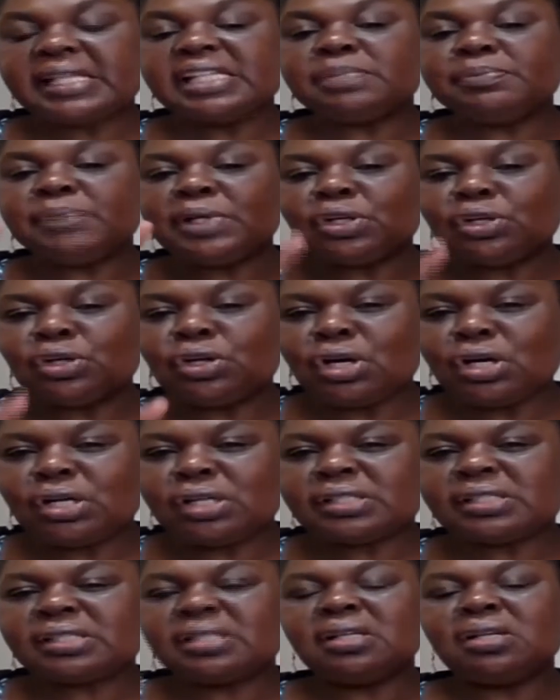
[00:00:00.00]
It's
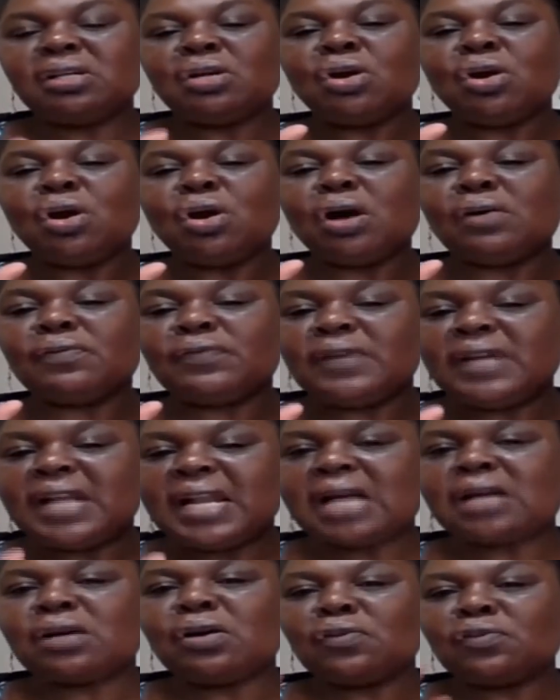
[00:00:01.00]
because of
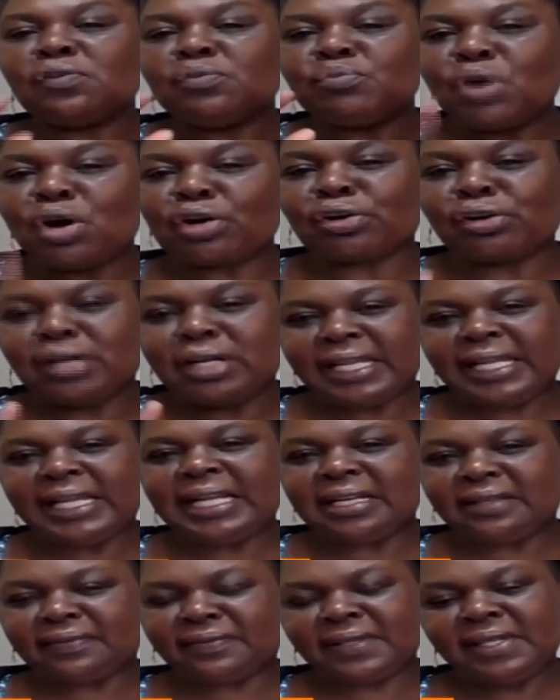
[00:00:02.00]
lack of moral
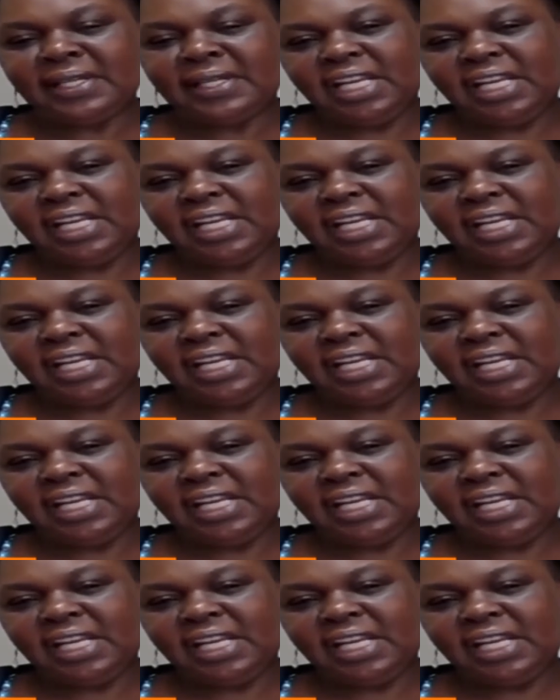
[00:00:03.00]
health